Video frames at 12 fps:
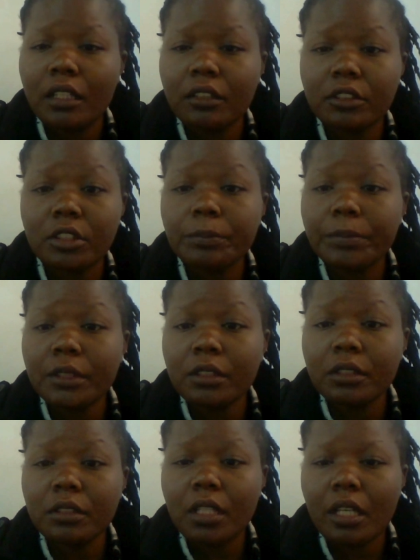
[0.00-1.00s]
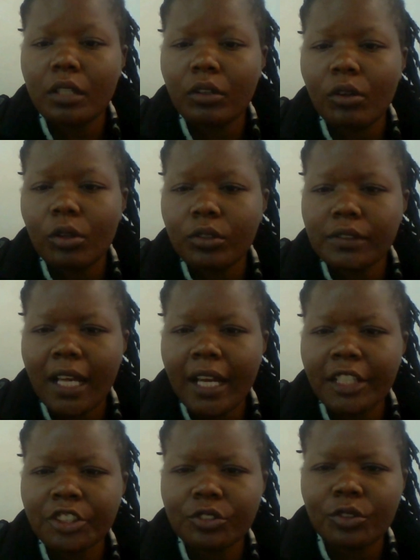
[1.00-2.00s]
and TPID and all
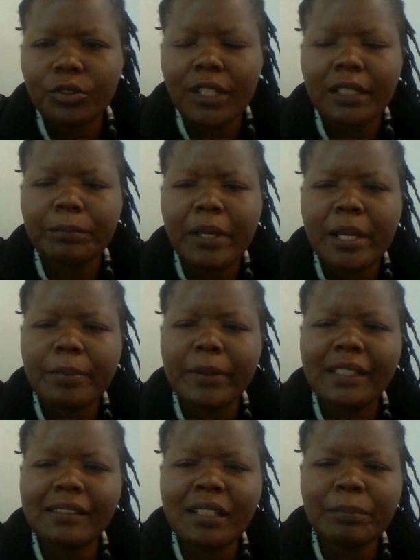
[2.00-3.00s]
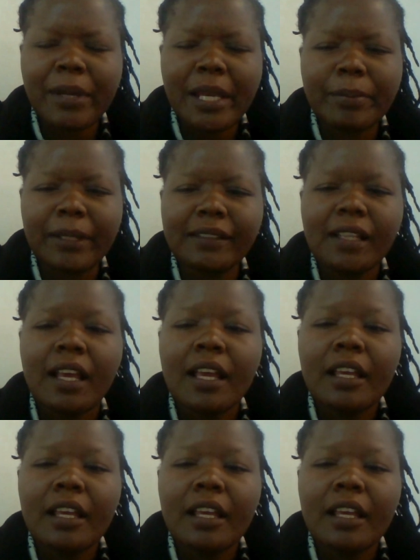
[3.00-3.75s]
such, so that papers and paper.